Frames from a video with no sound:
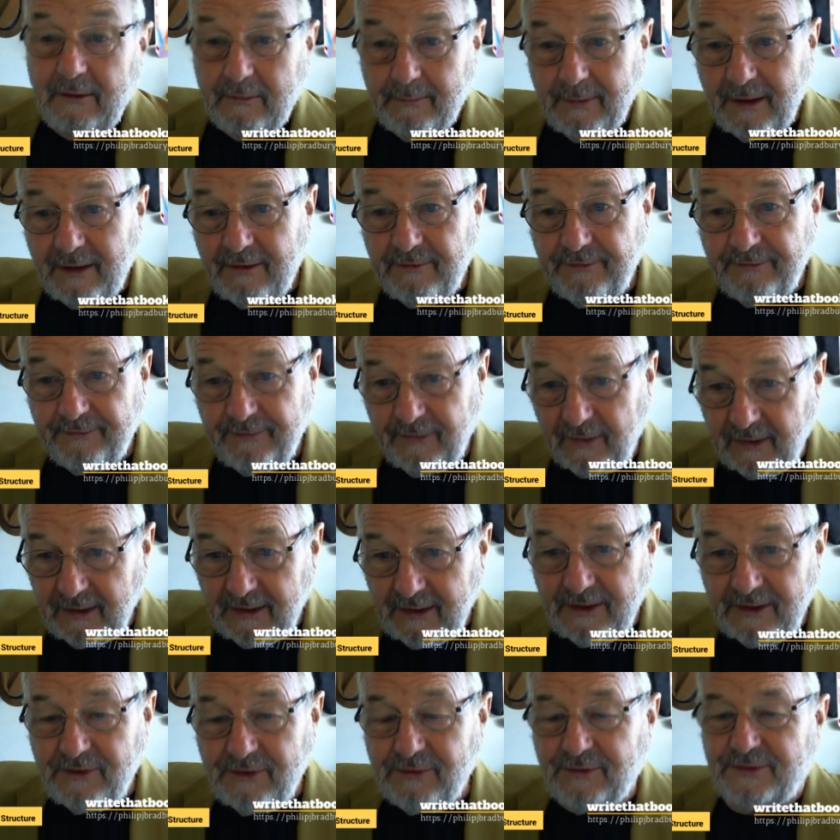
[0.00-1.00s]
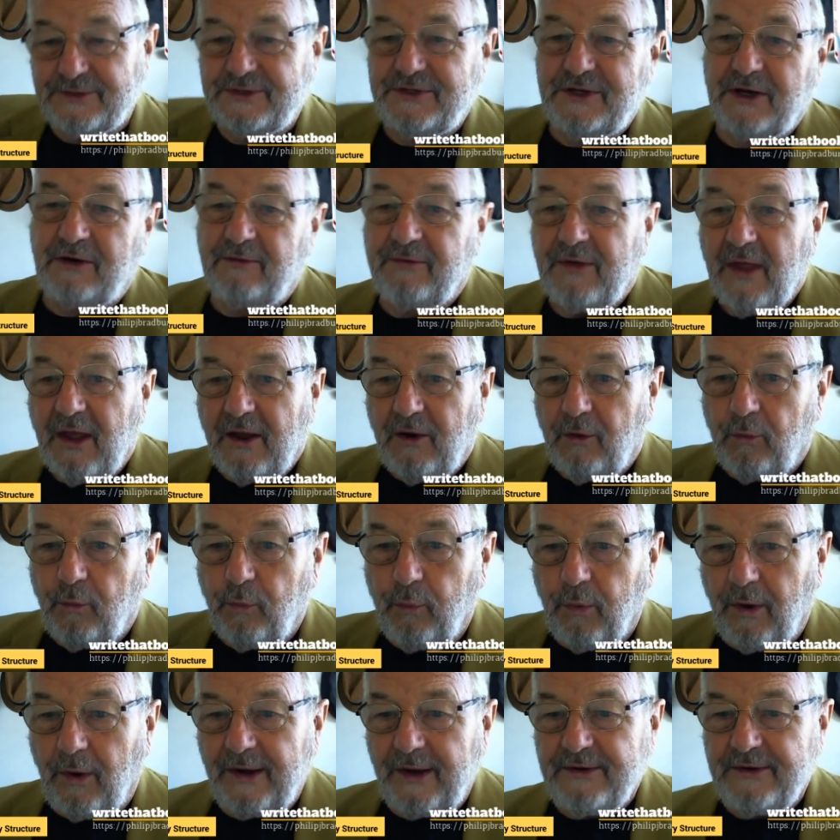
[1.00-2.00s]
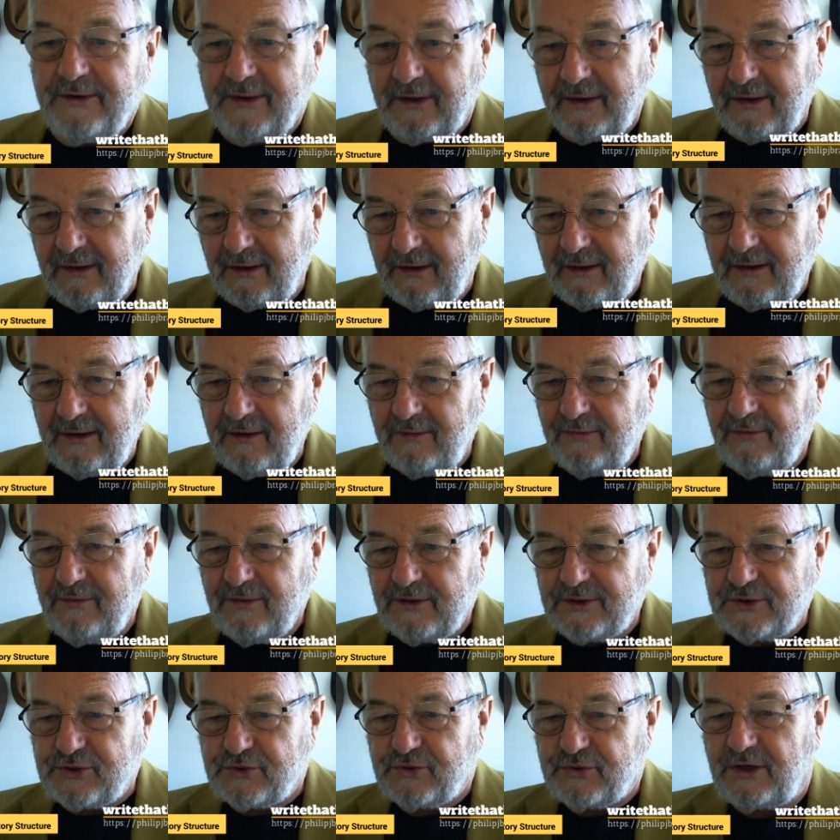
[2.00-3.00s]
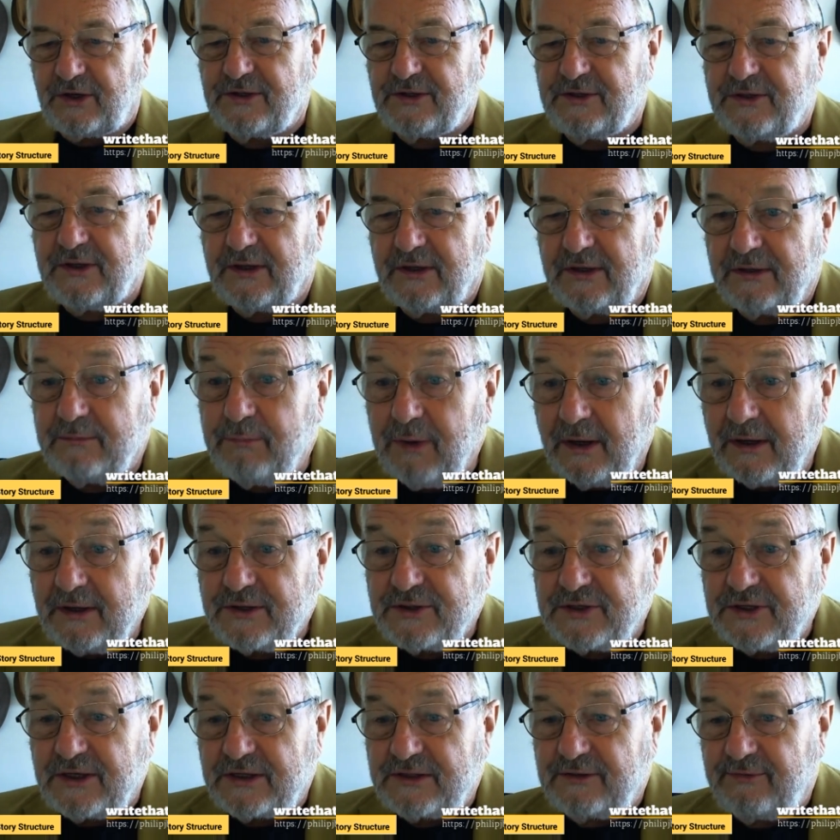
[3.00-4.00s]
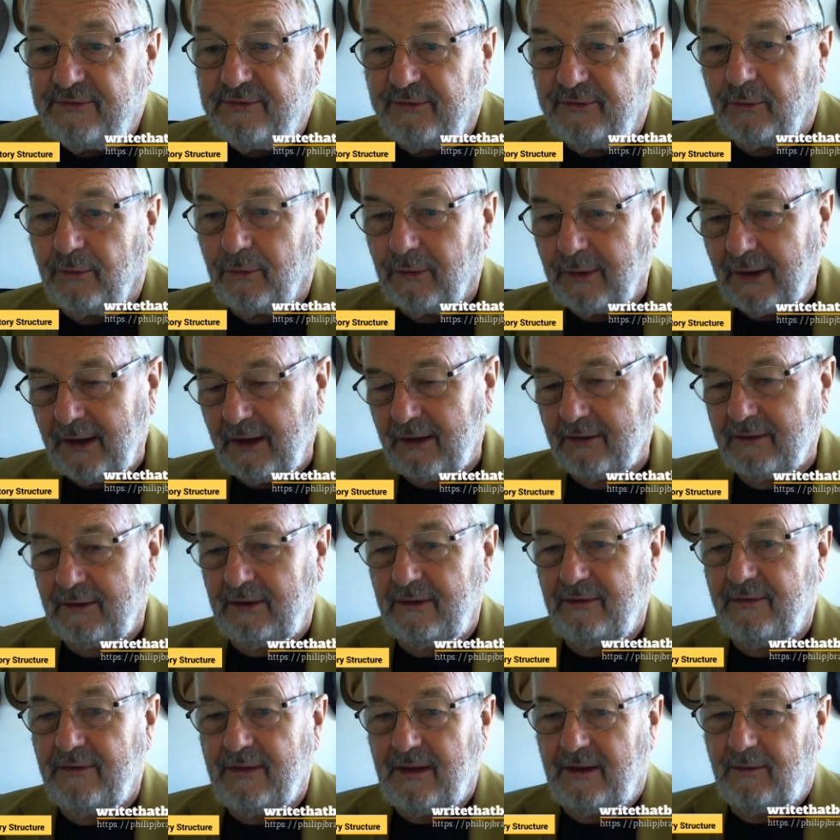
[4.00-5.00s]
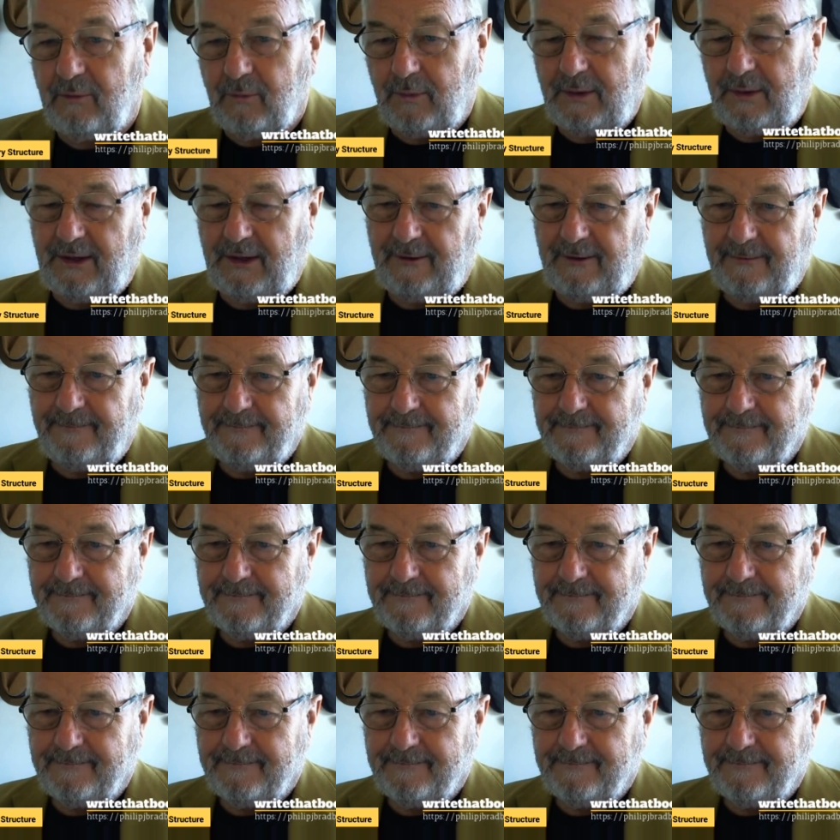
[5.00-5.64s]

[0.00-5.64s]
you may find yourself writing in the structure. It might just fall out in that way.